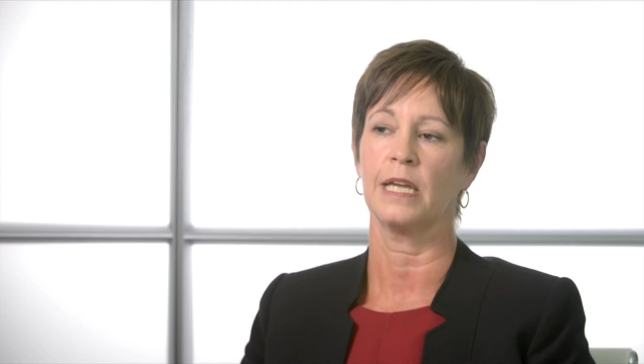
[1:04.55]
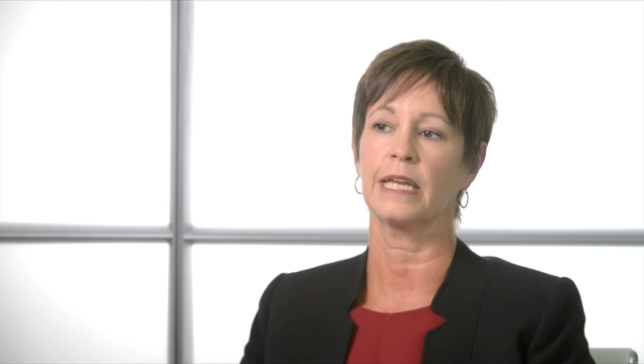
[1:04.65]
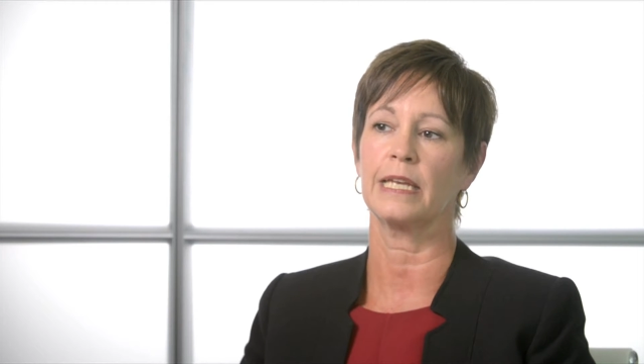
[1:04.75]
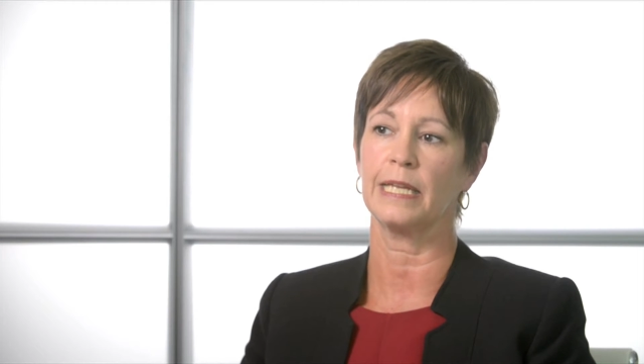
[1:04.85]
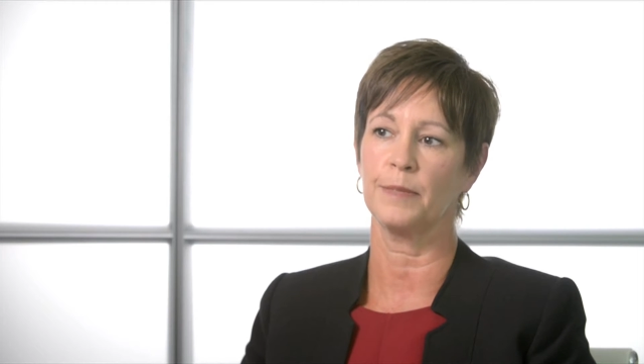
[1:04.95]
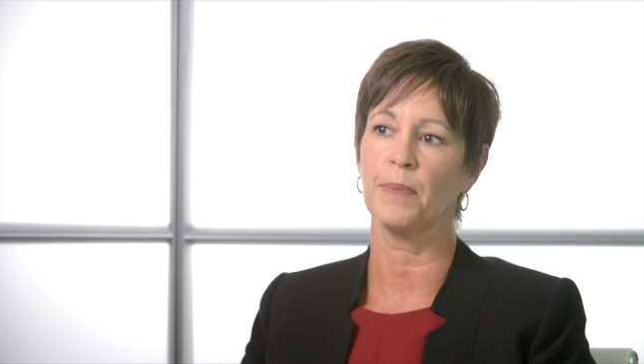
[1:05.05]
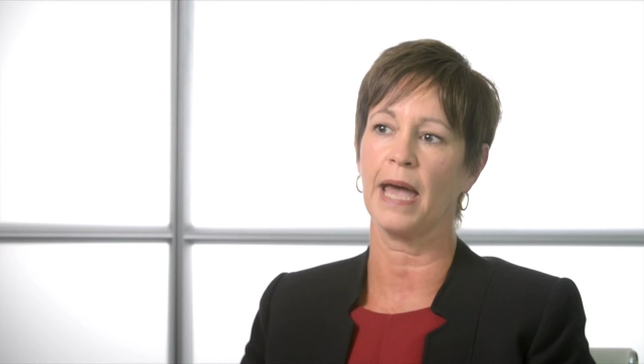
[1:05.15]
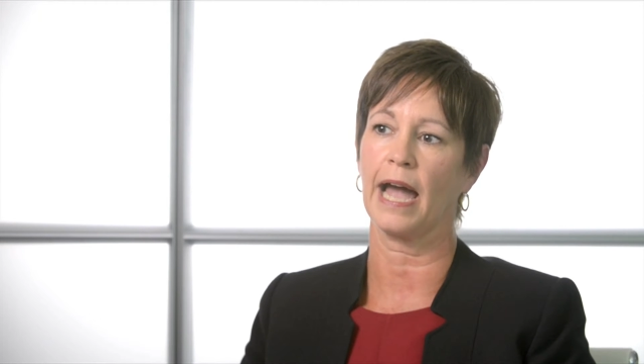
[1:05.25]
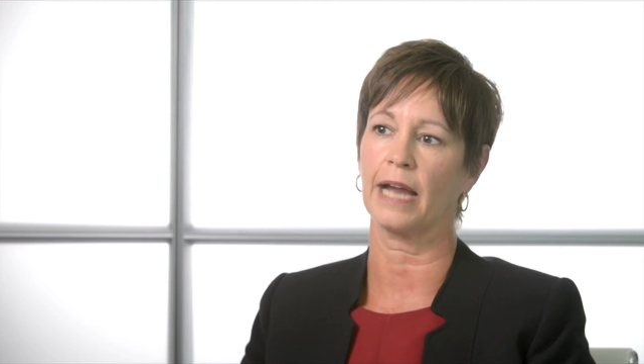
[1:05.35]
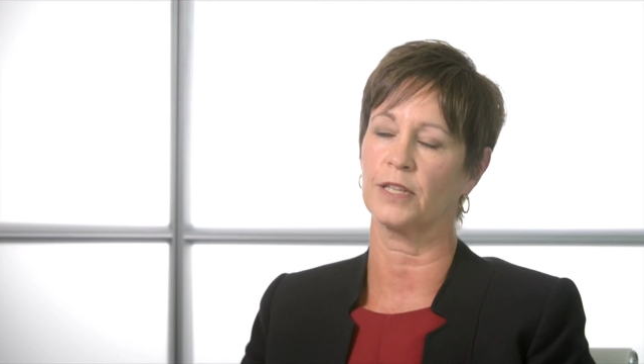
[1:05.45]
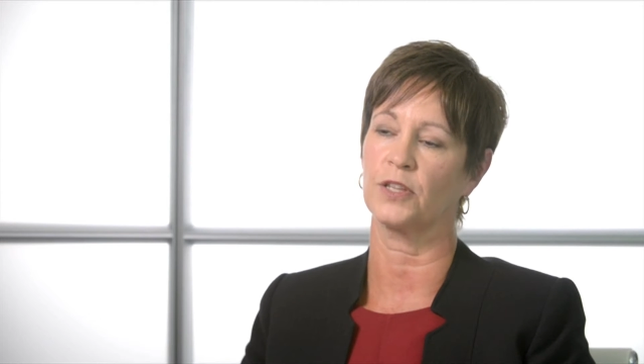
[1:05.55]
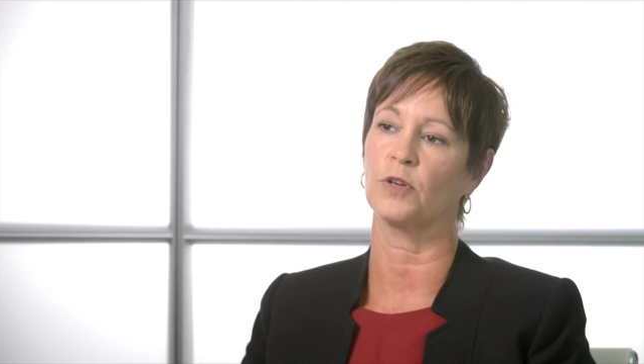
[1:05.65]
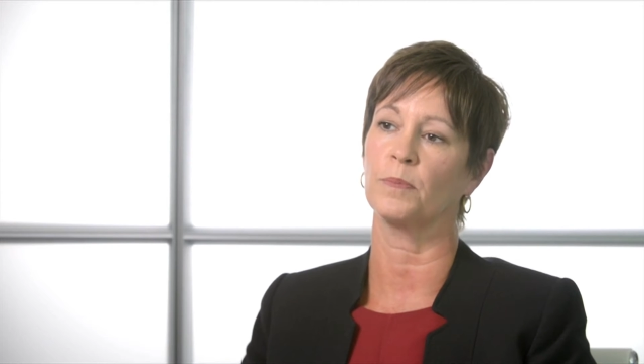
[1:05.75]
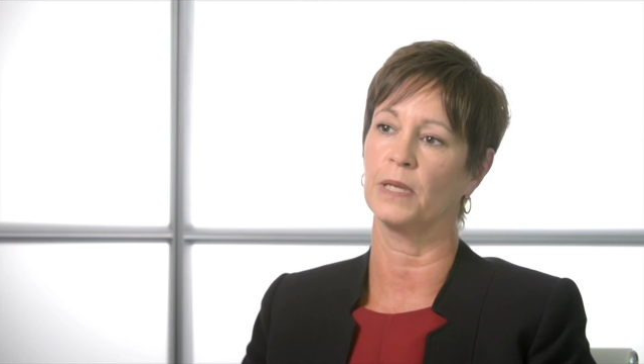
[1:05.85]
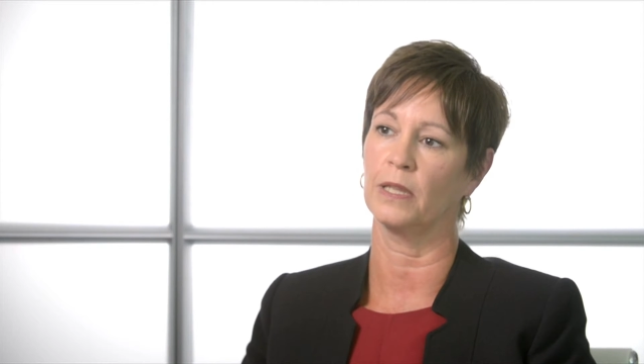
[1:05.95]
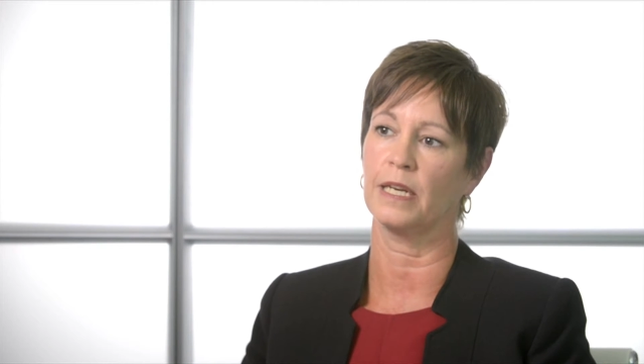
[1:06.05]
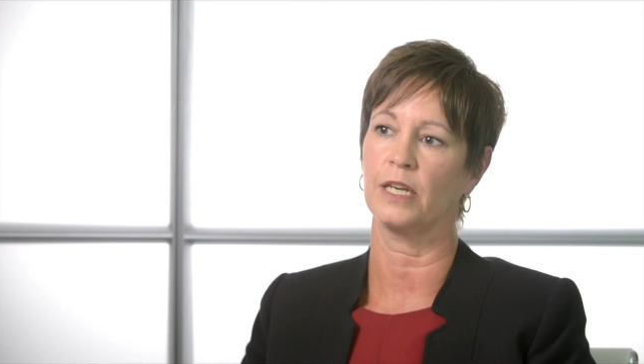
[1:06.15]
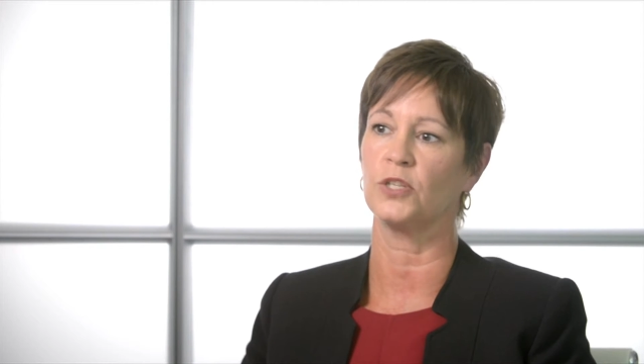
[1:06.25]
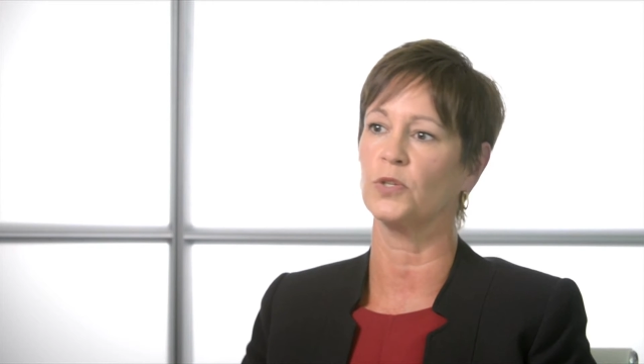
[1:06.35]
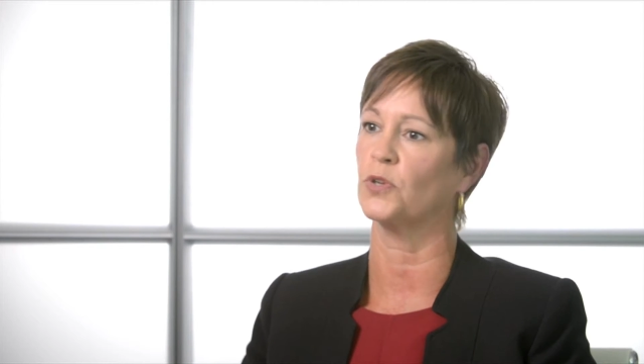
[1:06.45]
can impact their ability
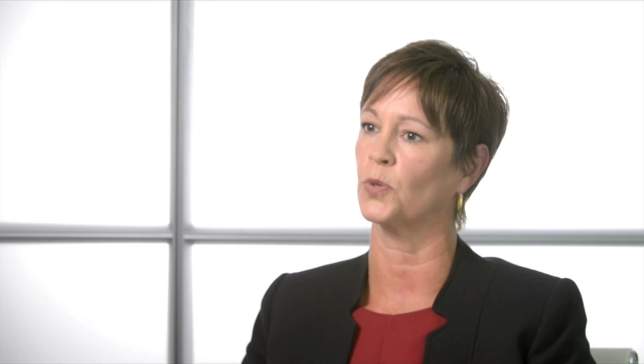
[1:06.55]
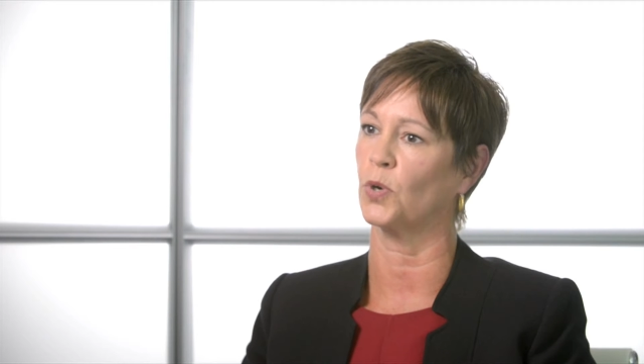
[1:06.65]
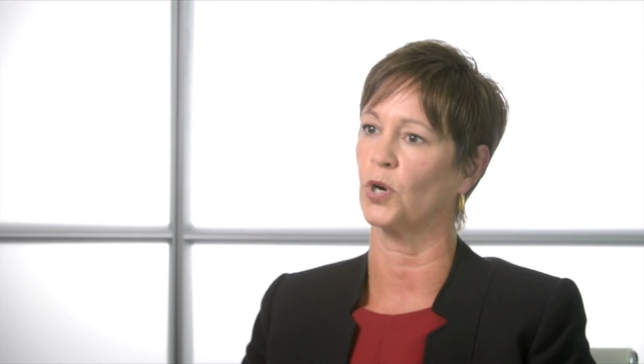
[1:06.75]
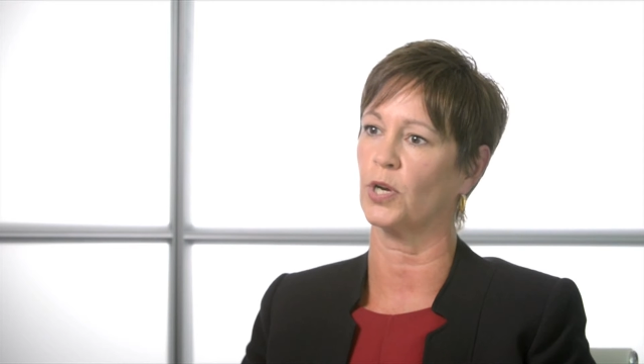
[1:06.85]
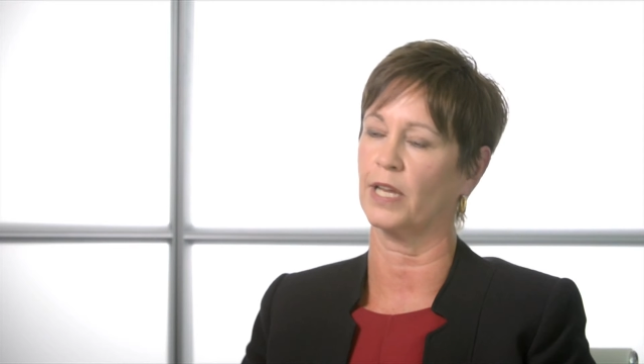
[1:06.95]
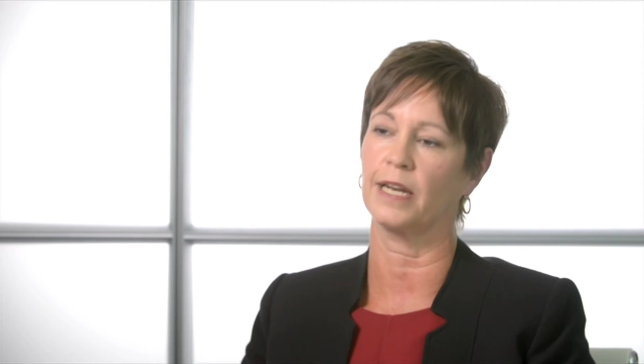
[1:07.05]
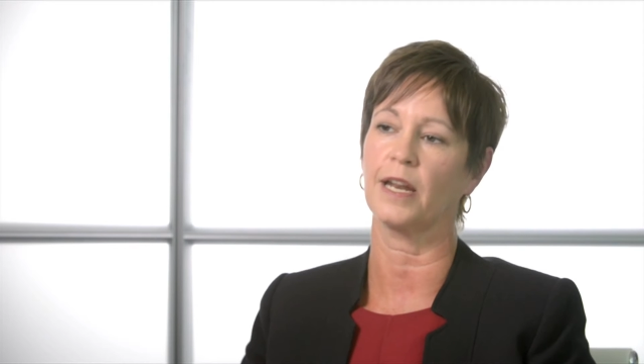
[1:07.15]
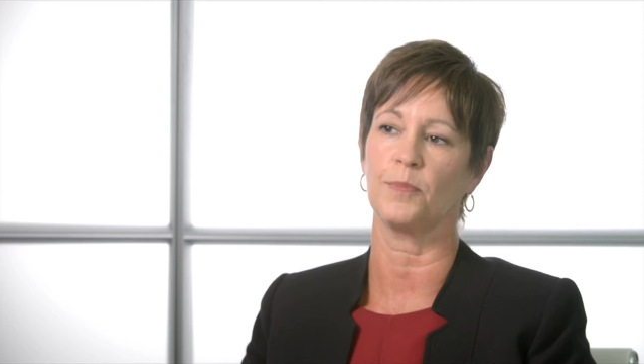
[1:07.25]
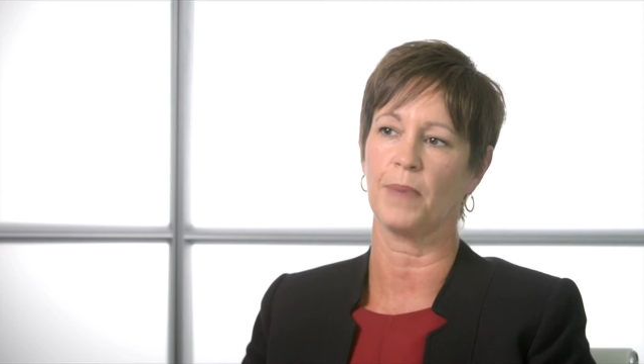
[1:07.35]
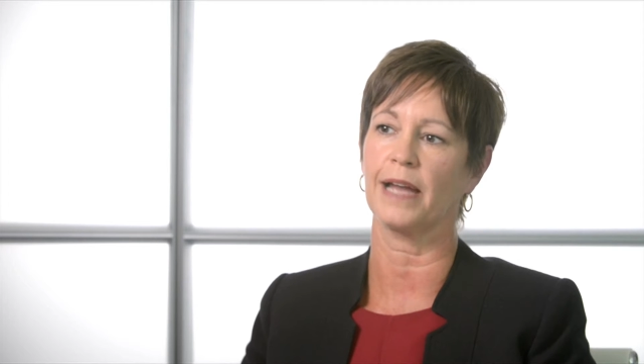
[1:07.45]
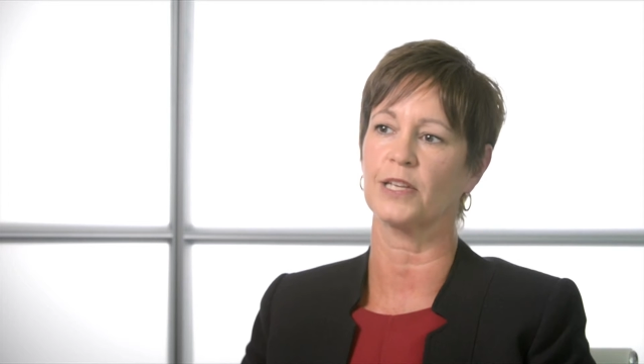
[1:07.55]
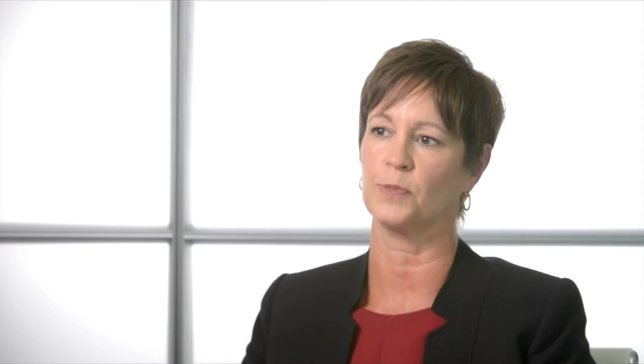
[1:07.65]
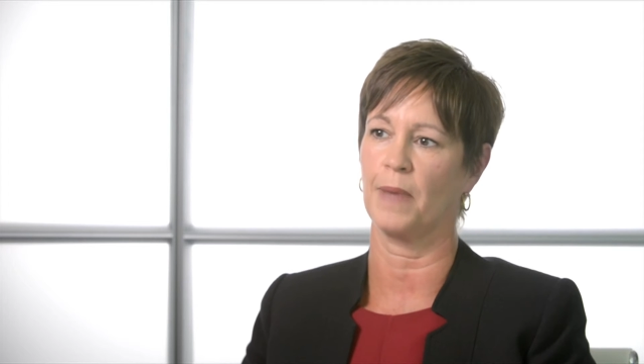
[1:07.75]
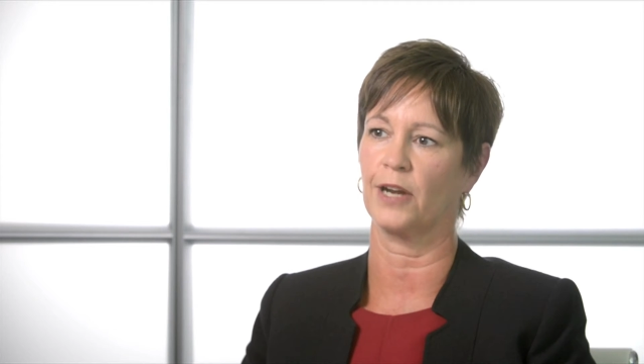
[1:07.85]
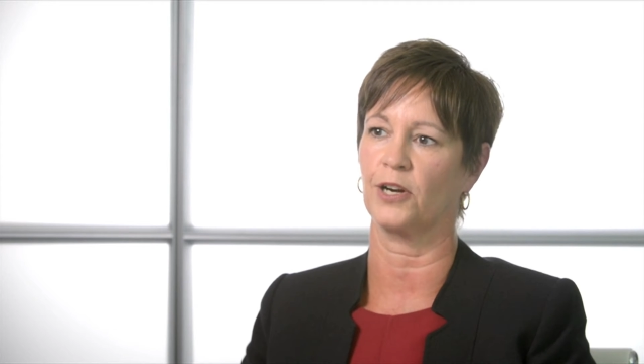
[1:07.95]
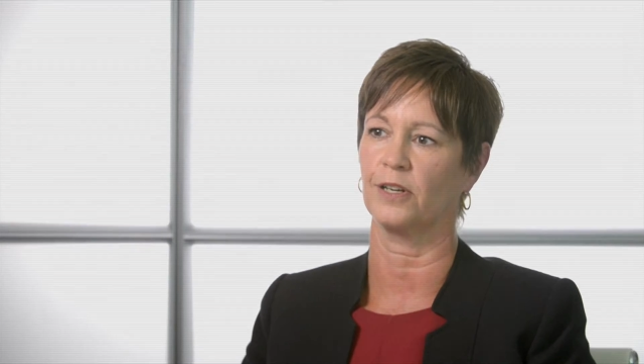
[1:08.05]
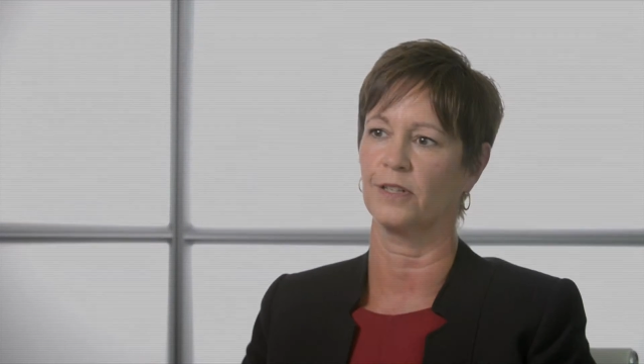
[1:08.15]
to do their work in an unbiased manner.